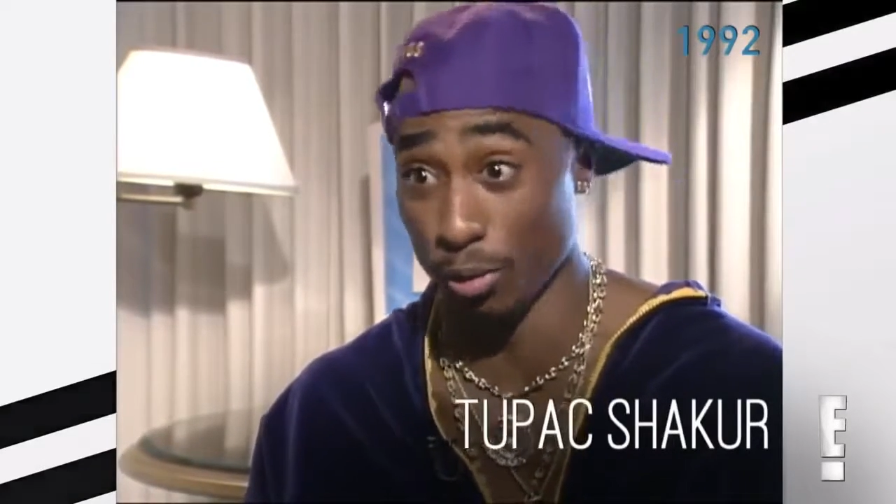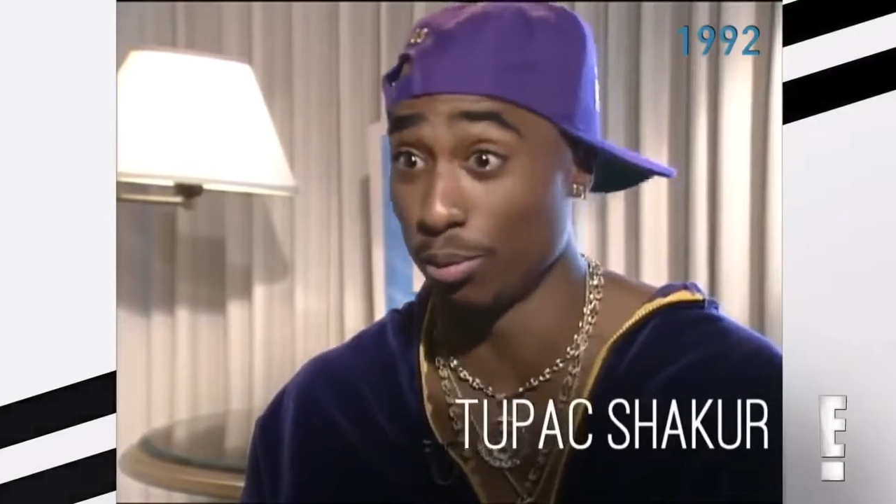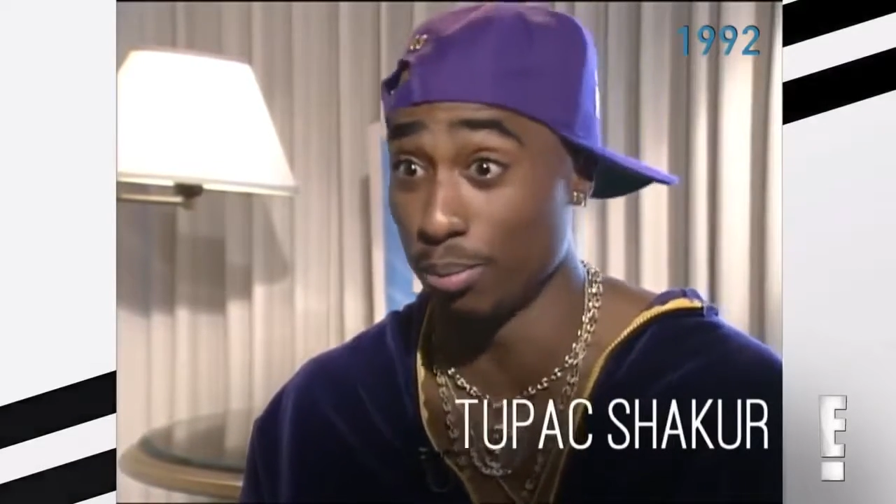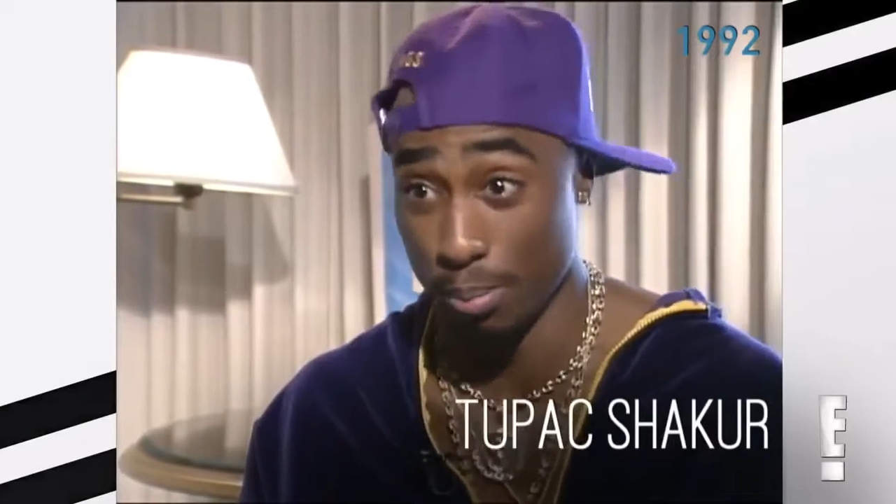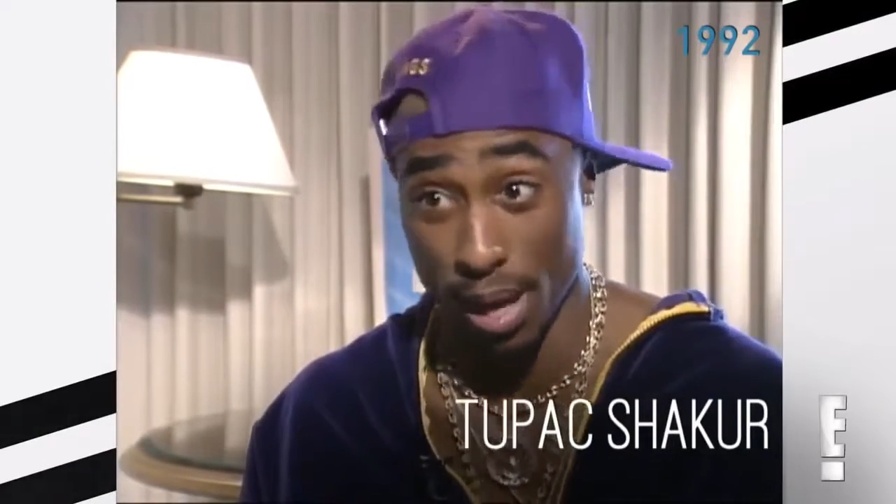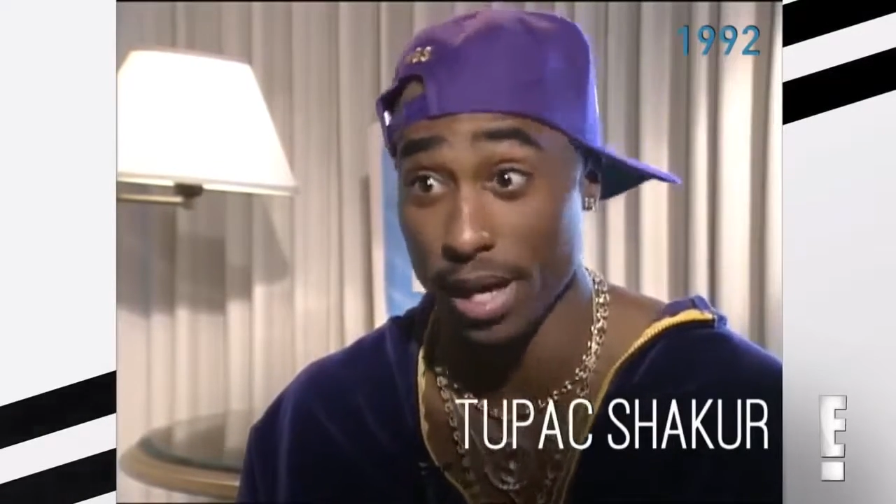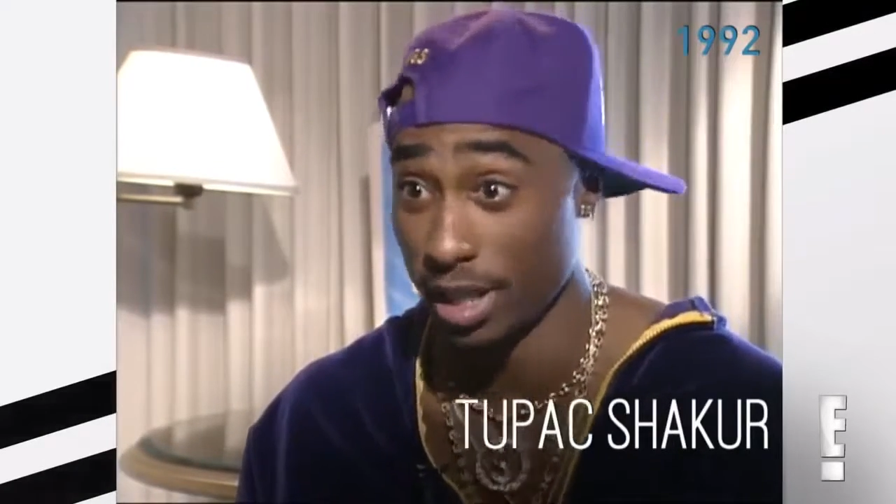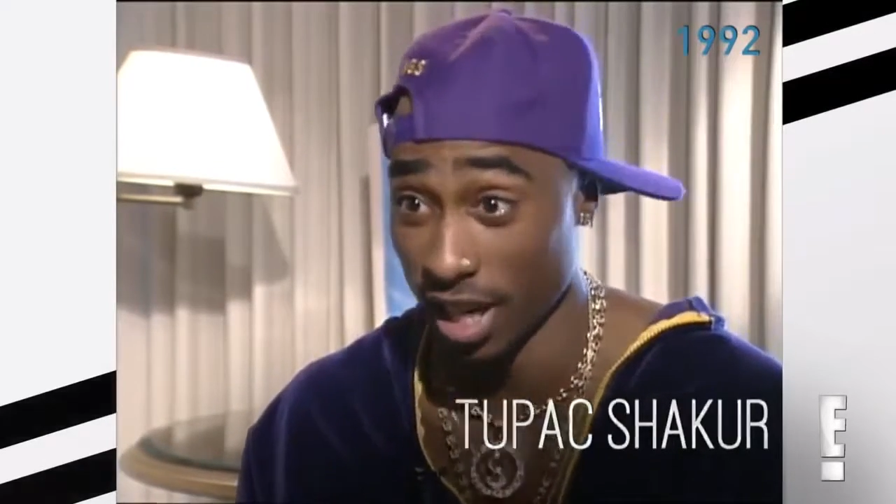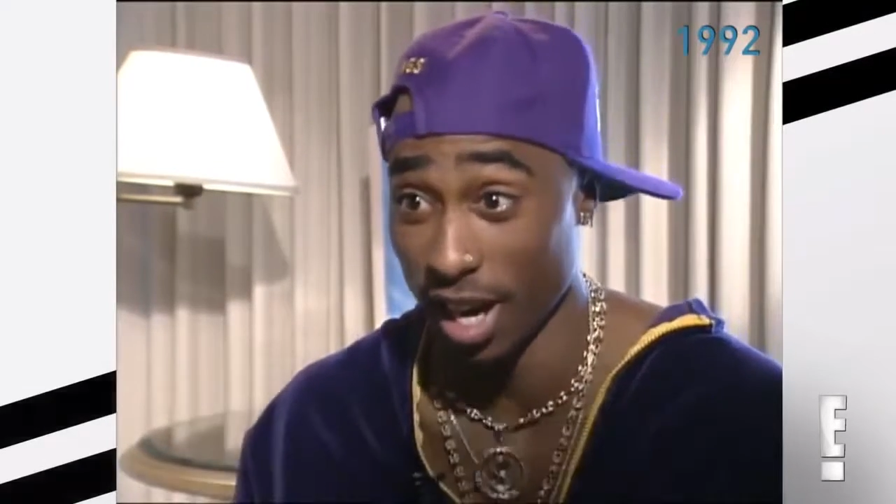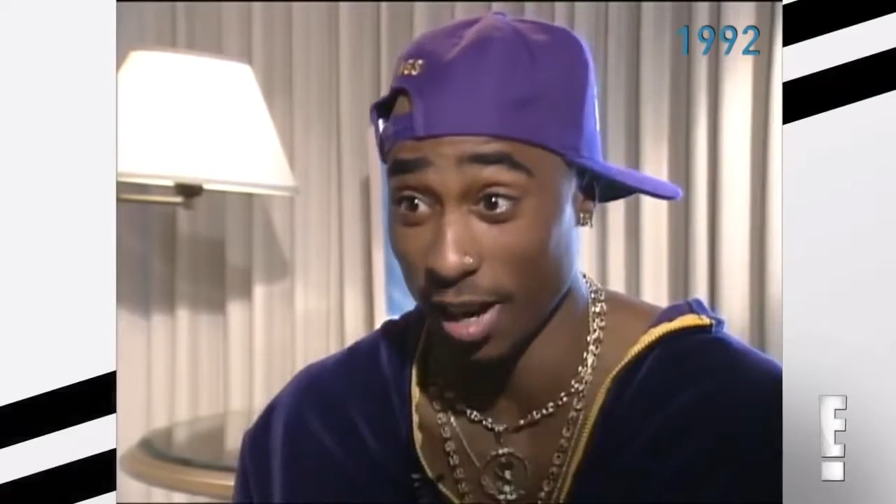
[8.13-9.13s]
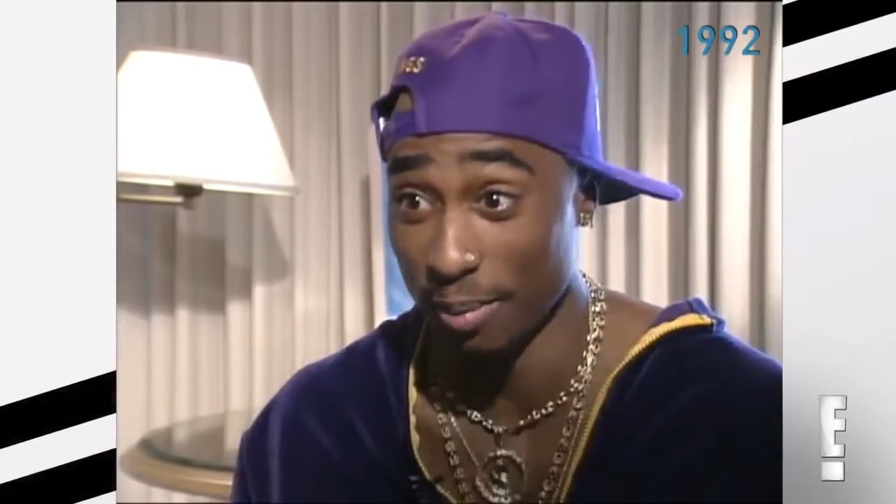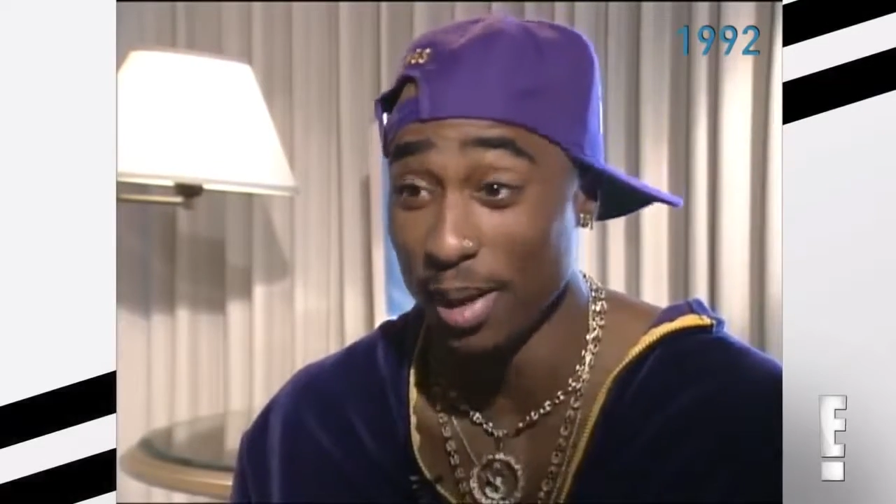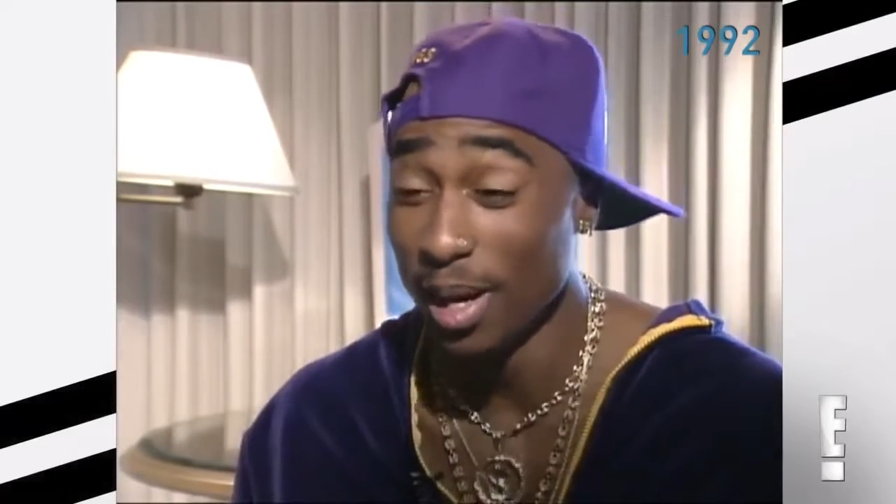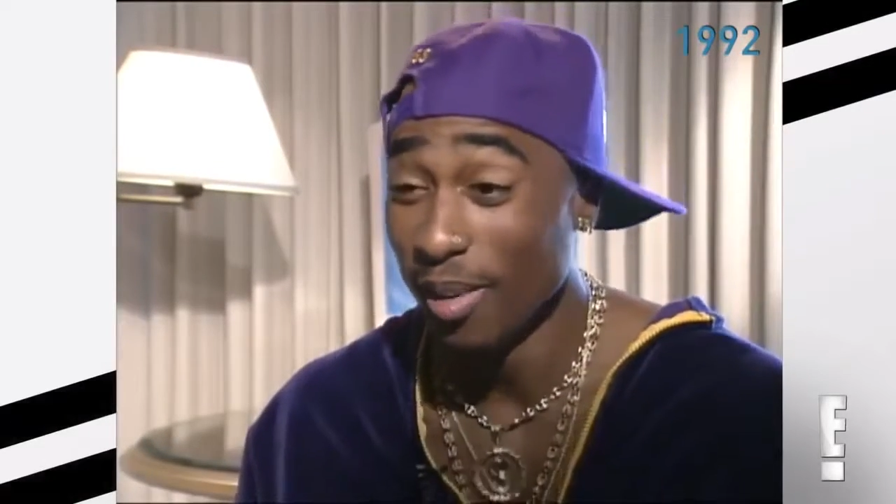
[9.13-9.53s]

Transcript: a bad job.